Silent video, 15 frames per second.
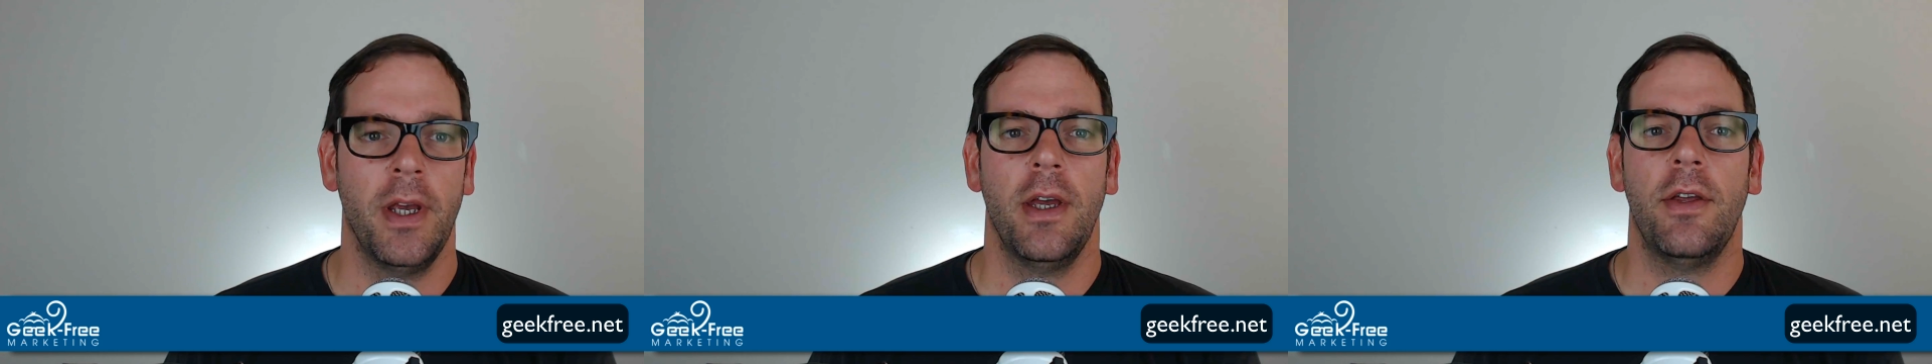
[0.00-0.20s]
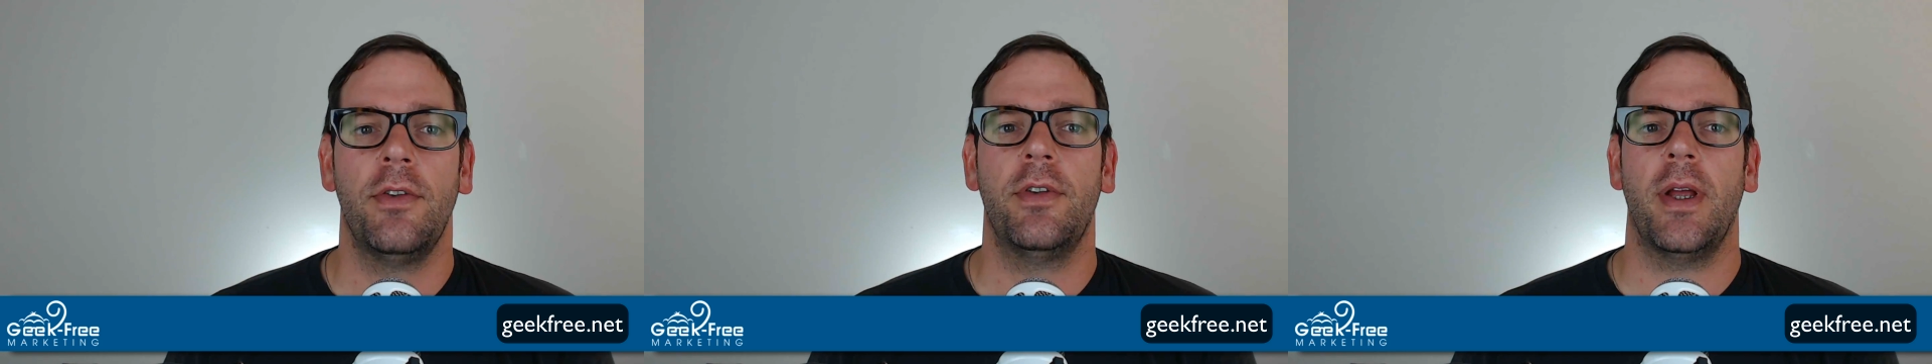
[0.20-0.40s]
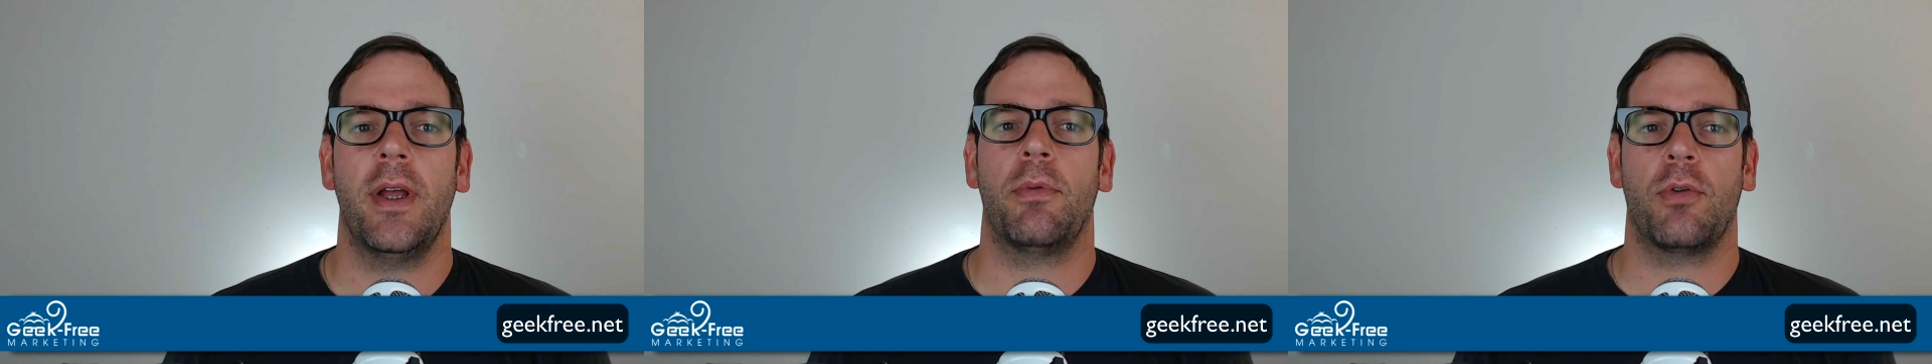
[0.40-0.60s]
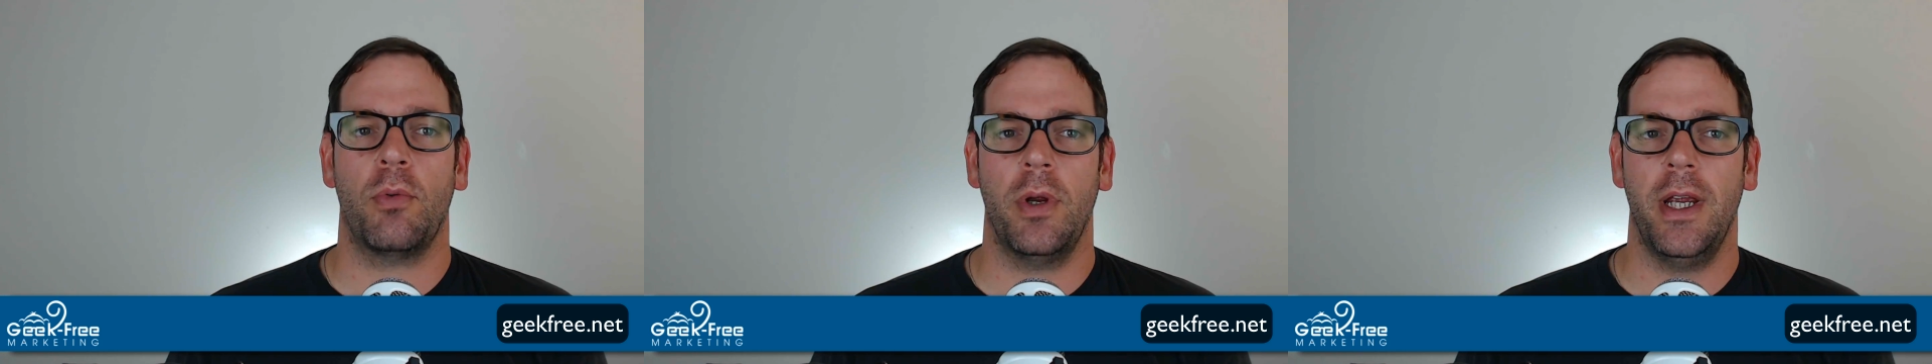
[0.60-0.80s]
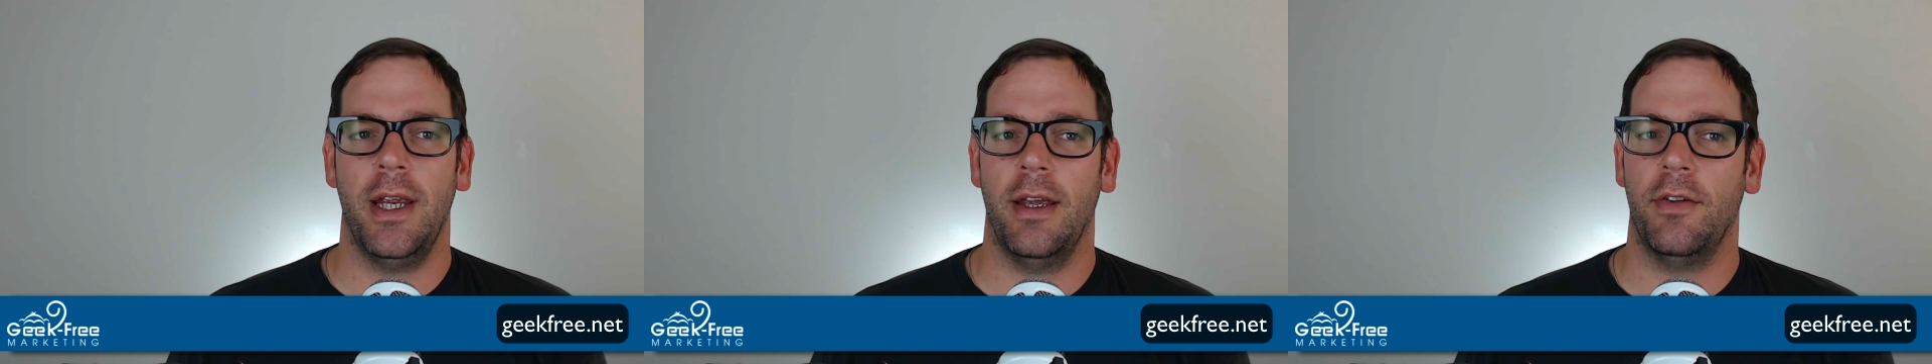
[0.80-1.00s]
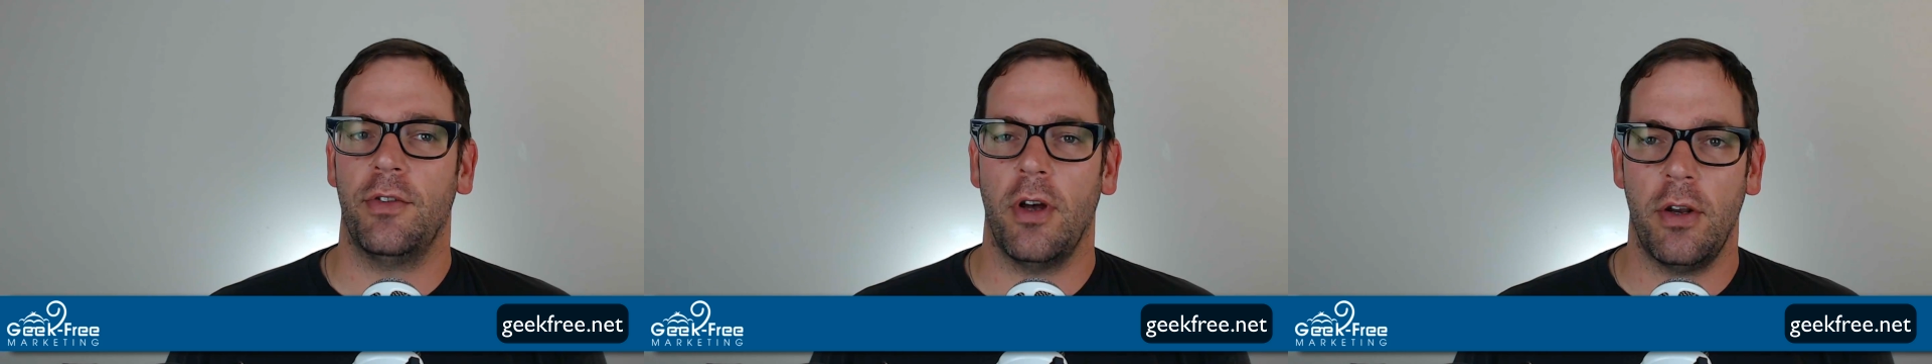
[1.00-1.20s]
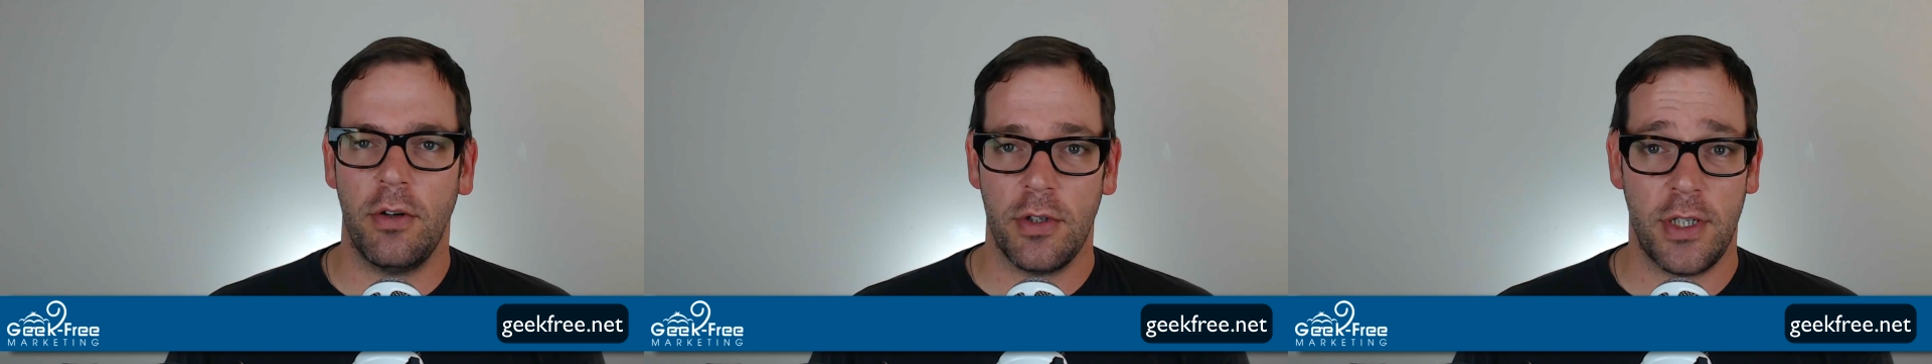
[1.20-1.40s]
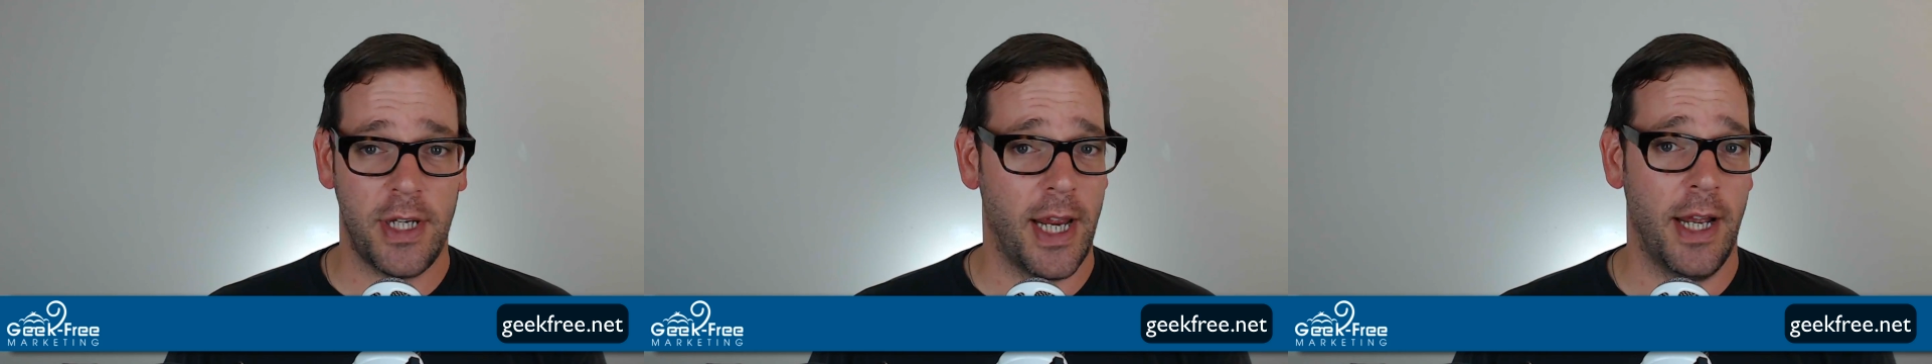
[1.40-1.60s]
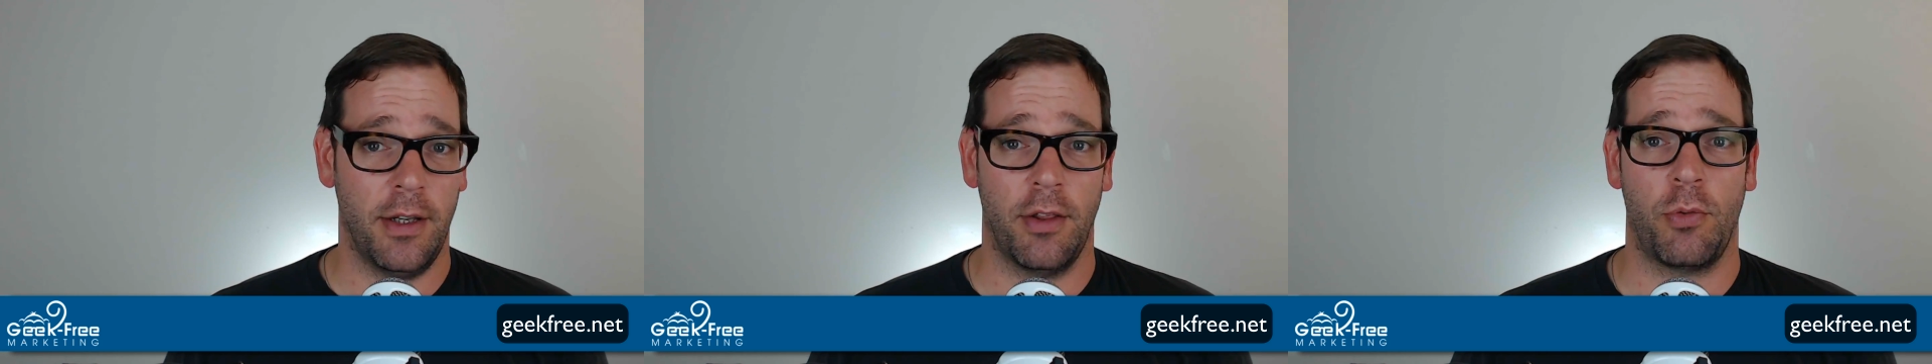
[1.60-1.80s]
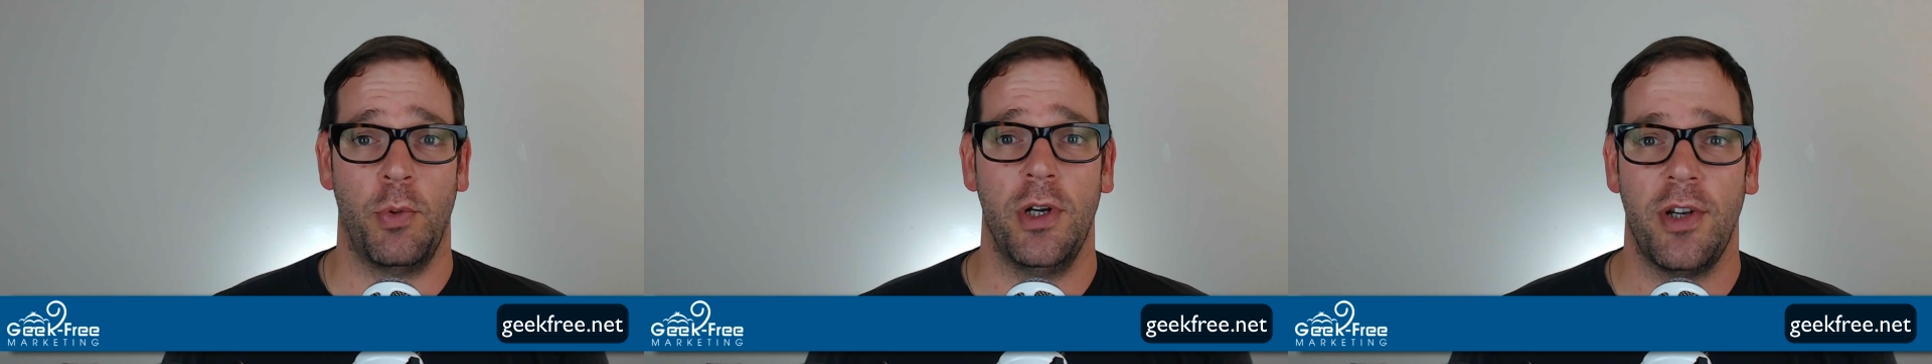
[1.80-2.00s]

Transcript: Step three is understand the three